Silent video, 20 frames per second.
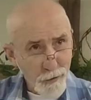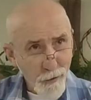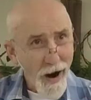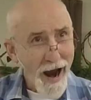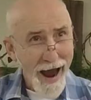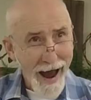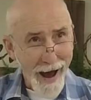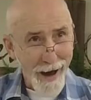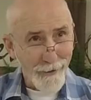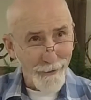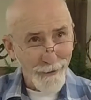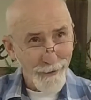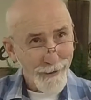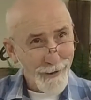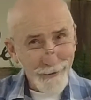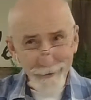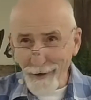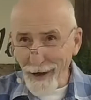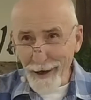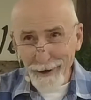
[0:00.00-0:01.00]
wrath.
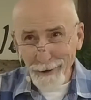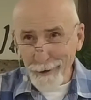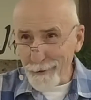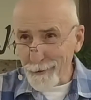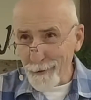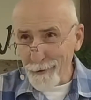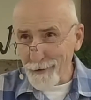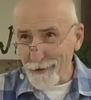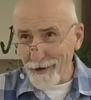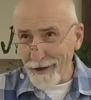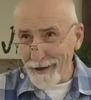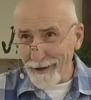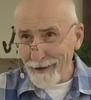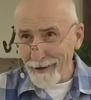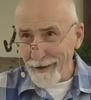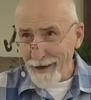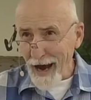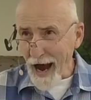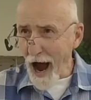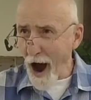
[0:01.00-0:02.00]
Isn't that interesting?
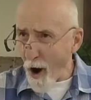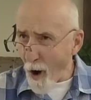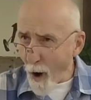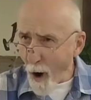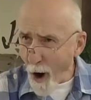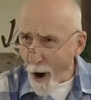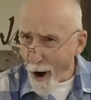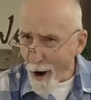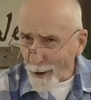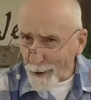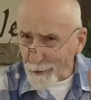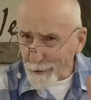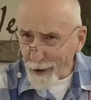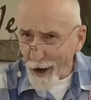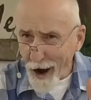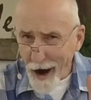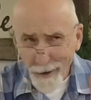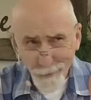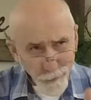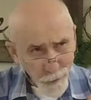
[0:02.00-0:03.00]
How hard
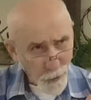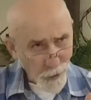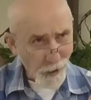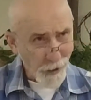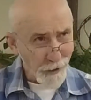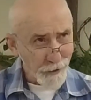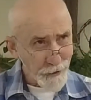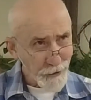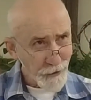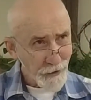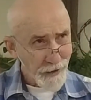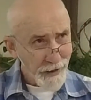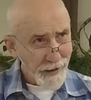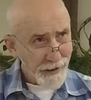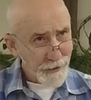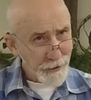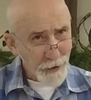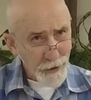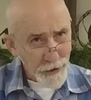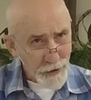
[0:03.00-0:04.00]
God works
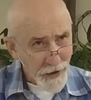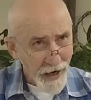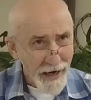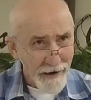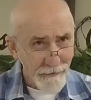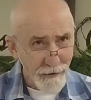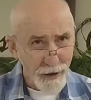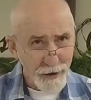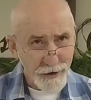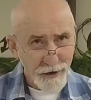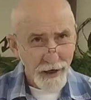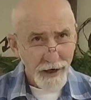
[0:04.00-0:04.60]
to save us